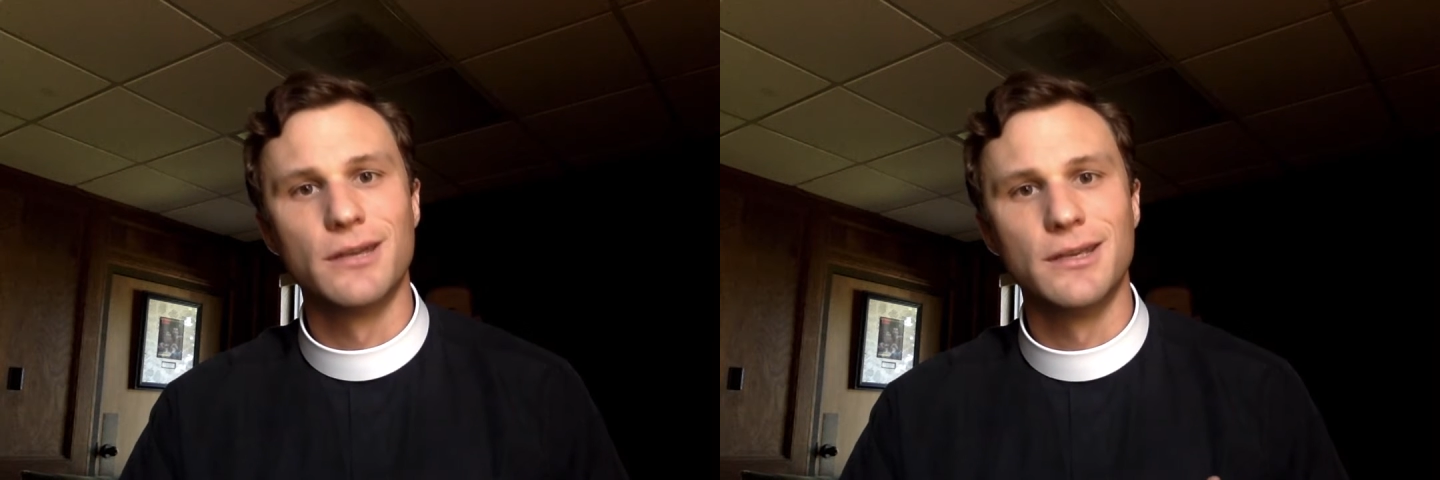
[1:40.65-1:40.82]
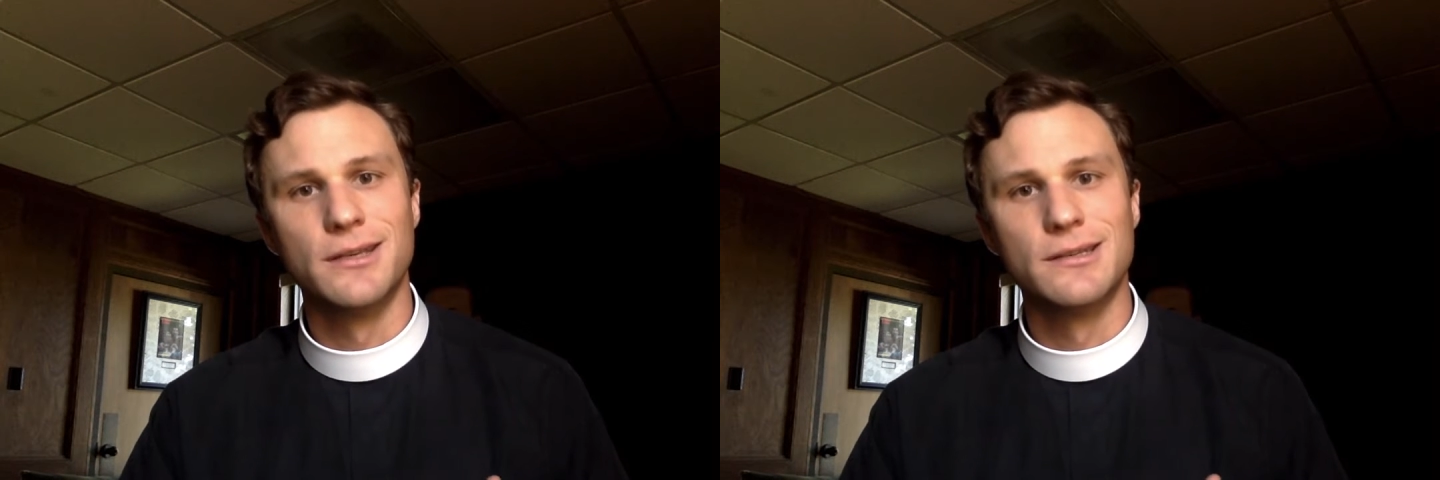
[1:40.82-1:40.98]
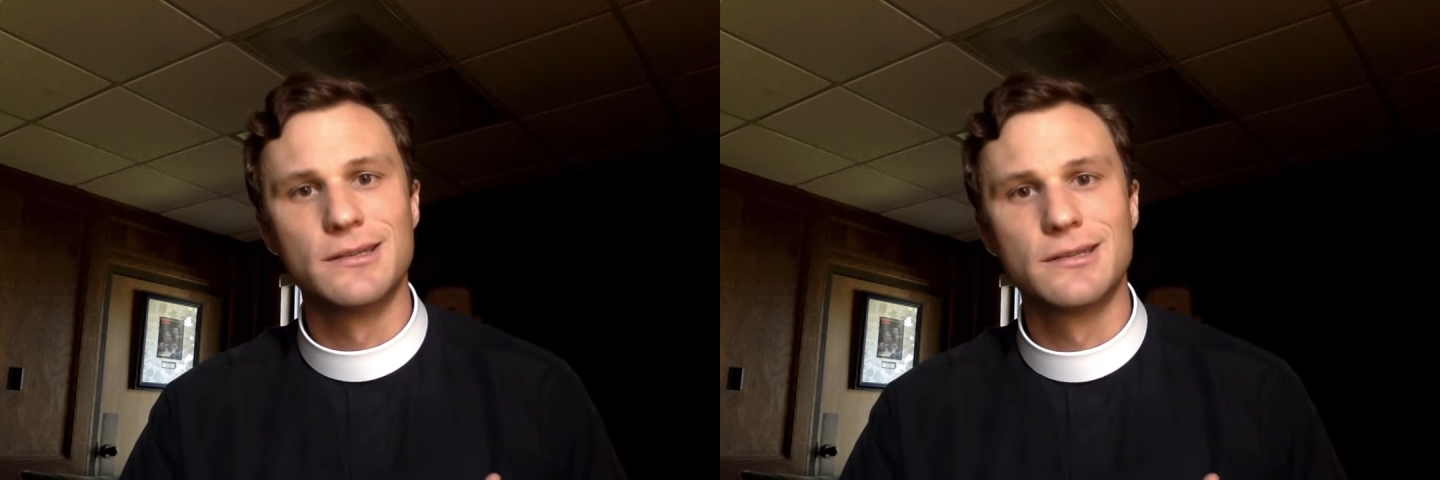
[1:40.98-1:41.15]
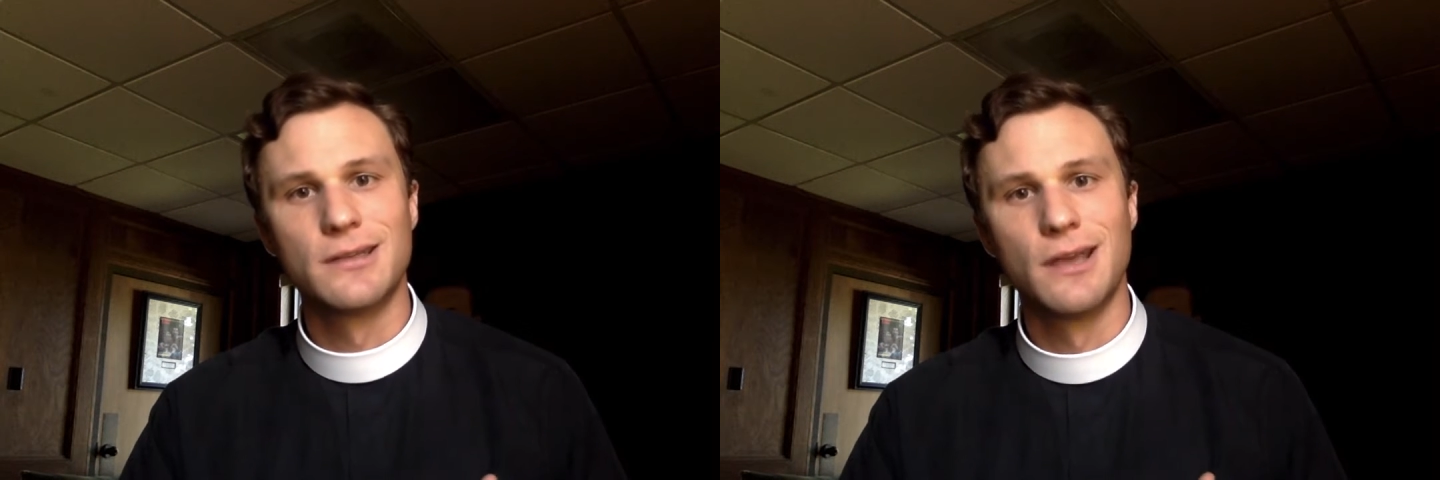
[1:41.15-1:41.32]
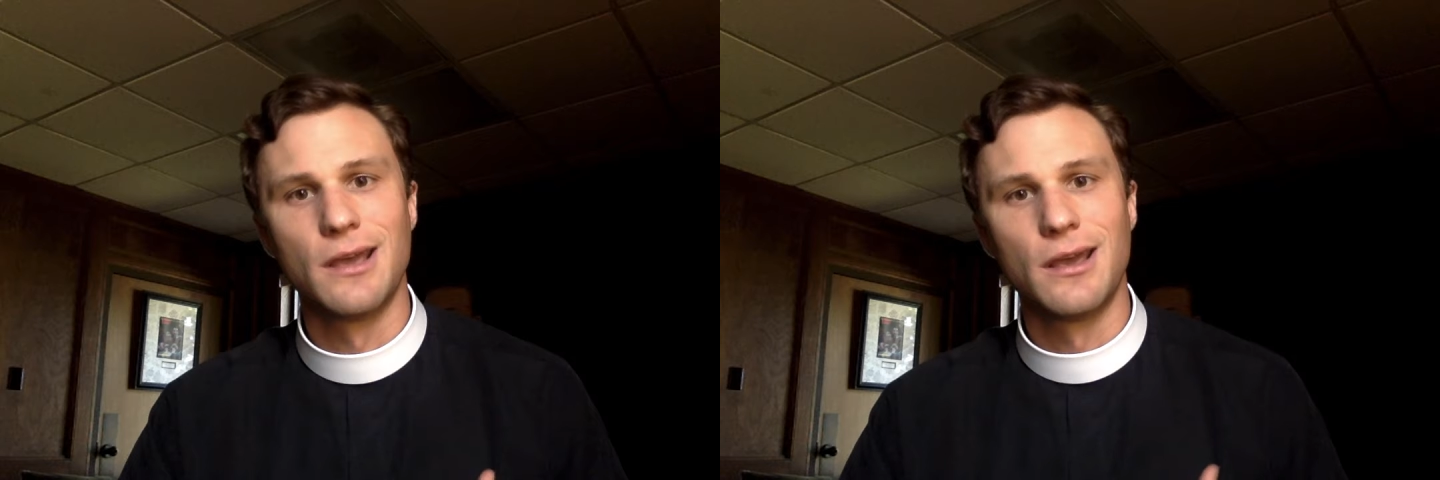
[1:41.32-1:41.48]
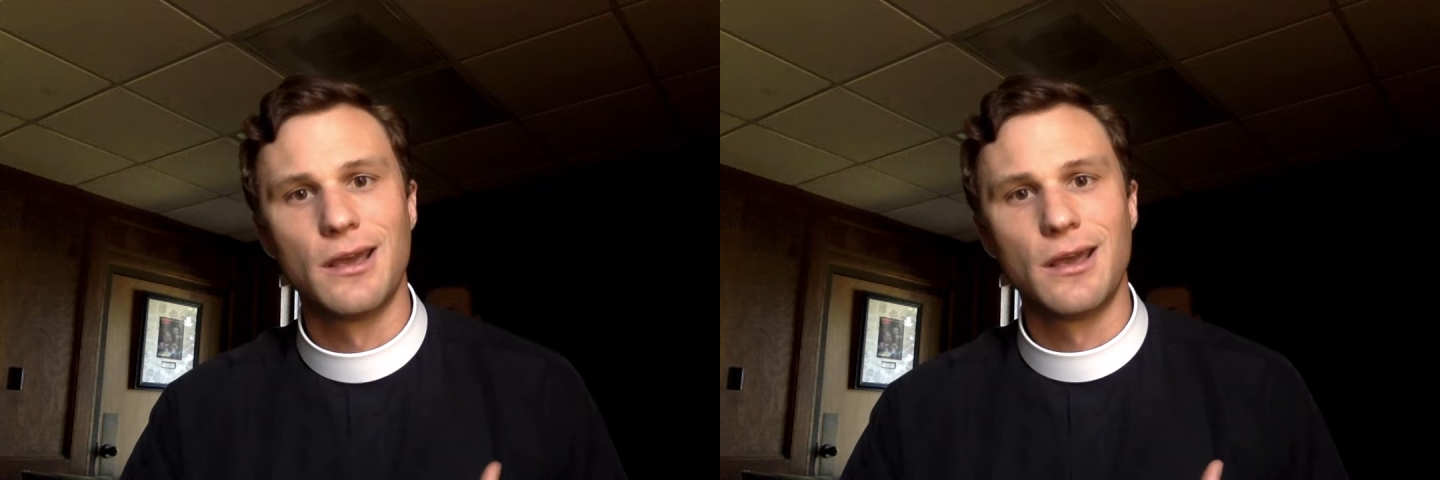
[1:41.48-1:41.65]
is
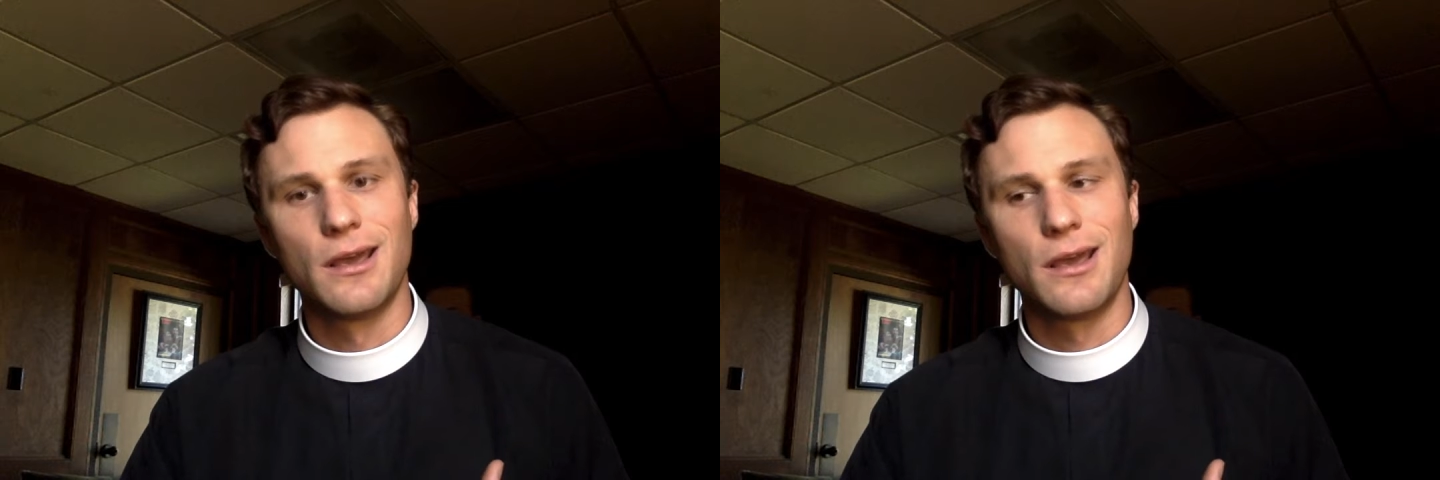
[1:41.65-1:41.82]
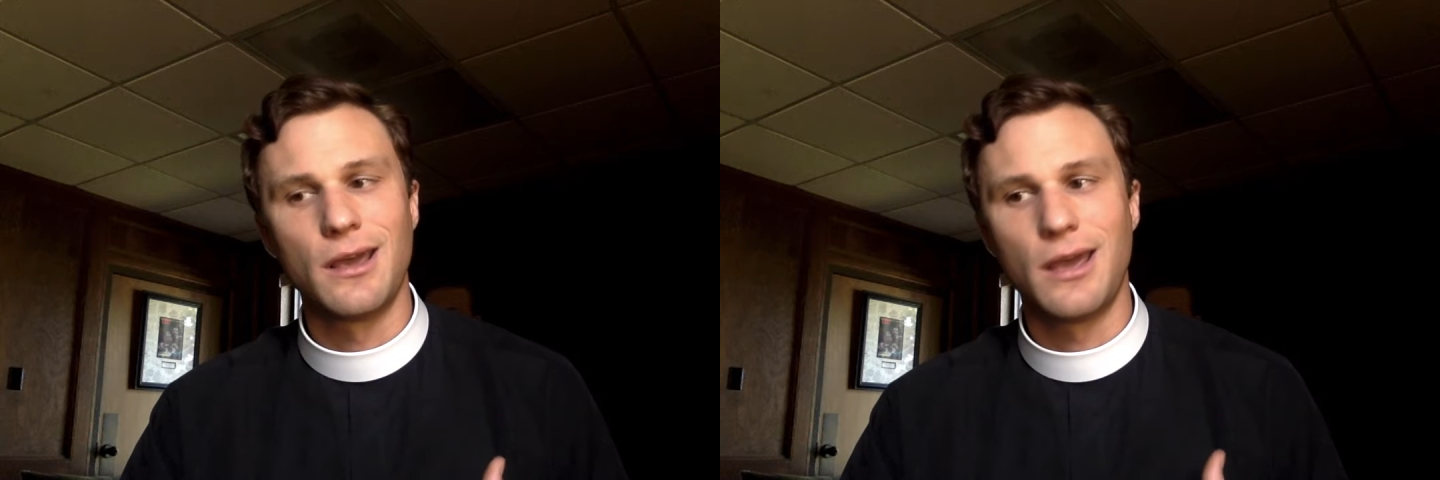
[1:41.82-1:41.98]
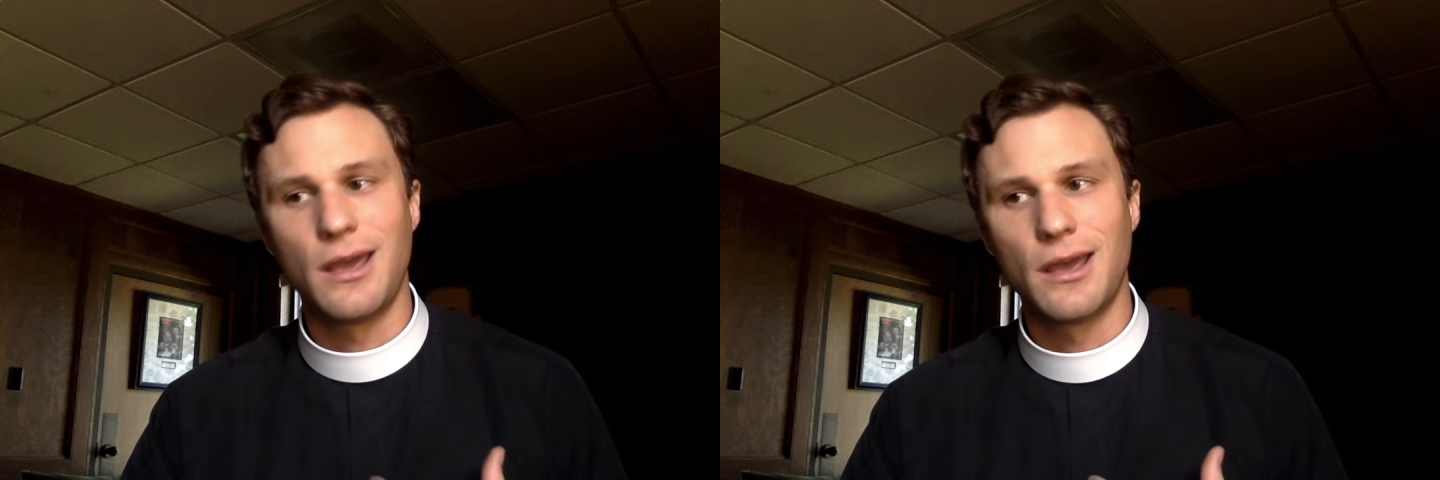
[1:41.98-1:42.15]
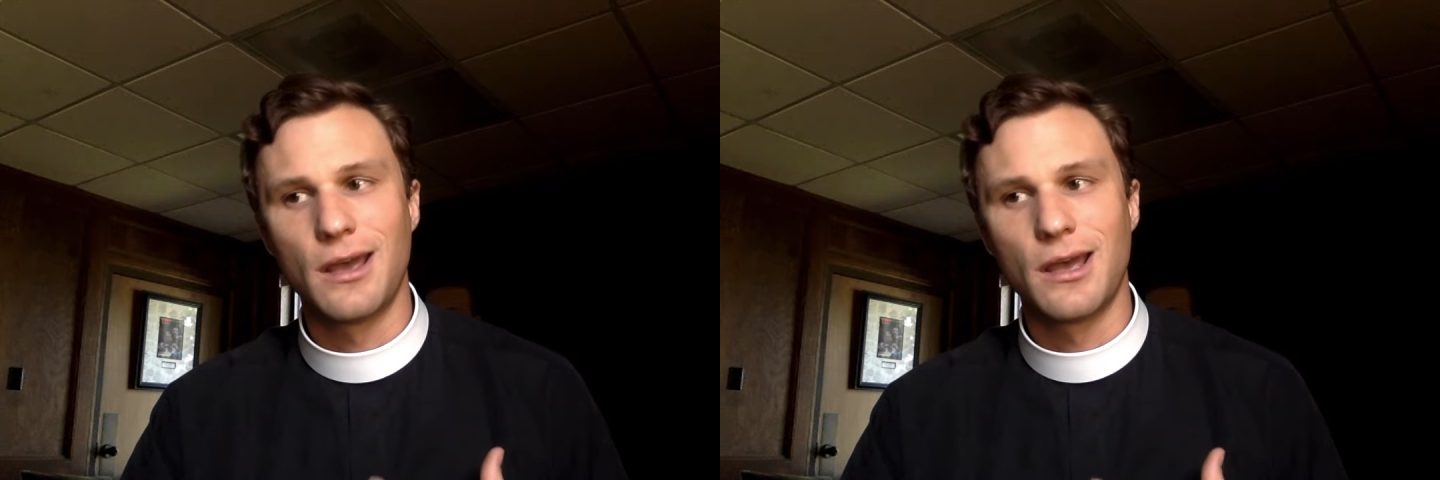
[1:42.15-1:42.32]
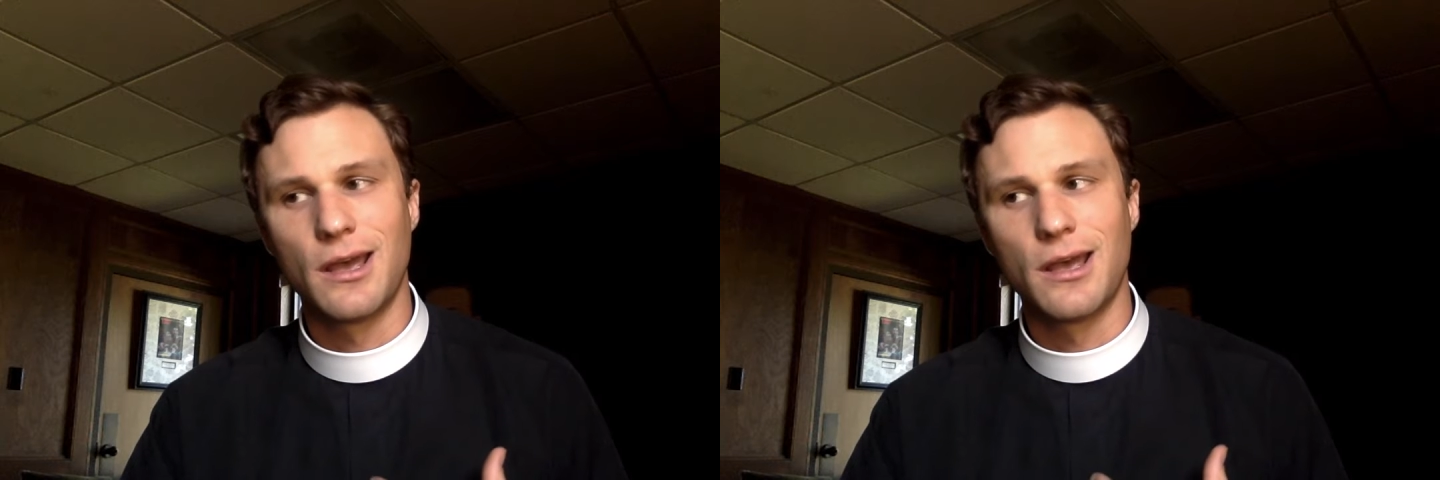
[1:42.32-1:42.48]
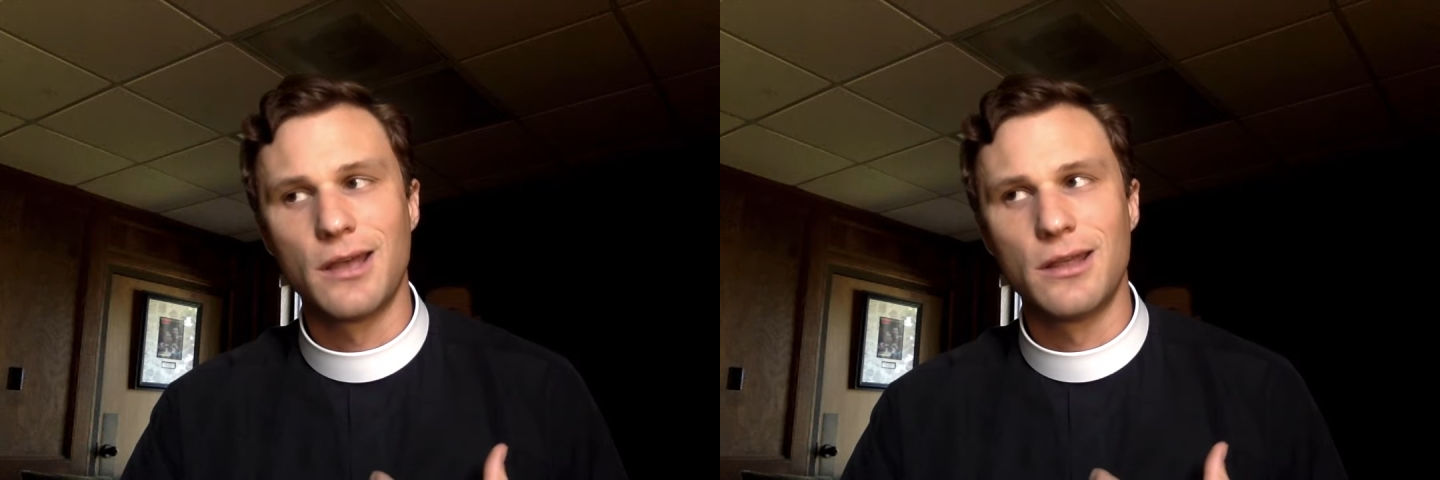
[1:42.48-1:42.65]

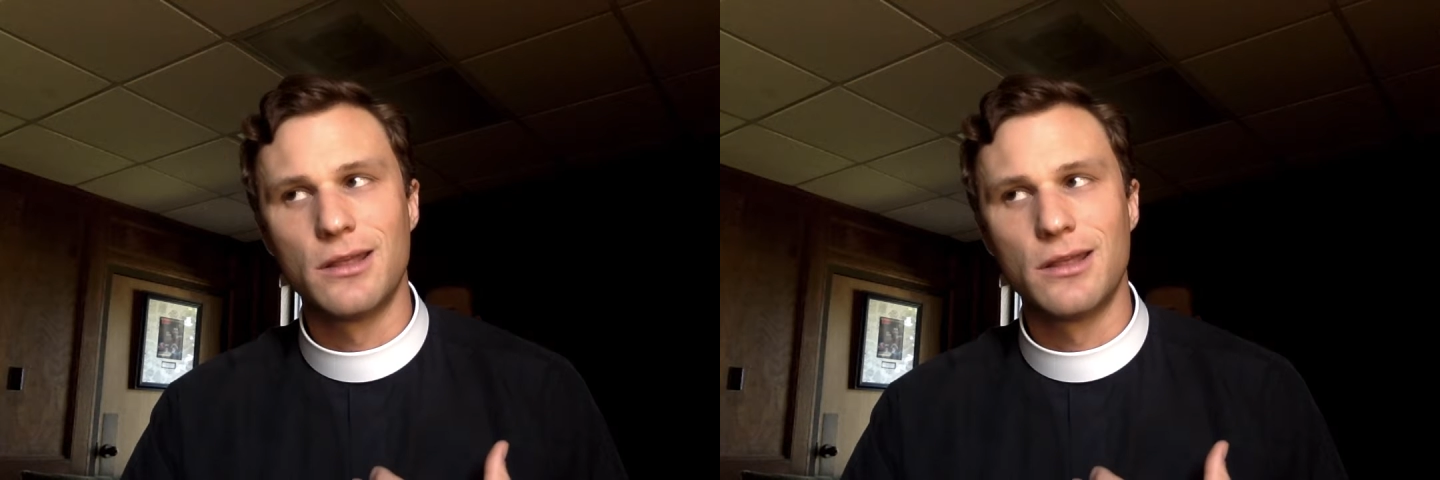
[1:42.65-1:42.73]
the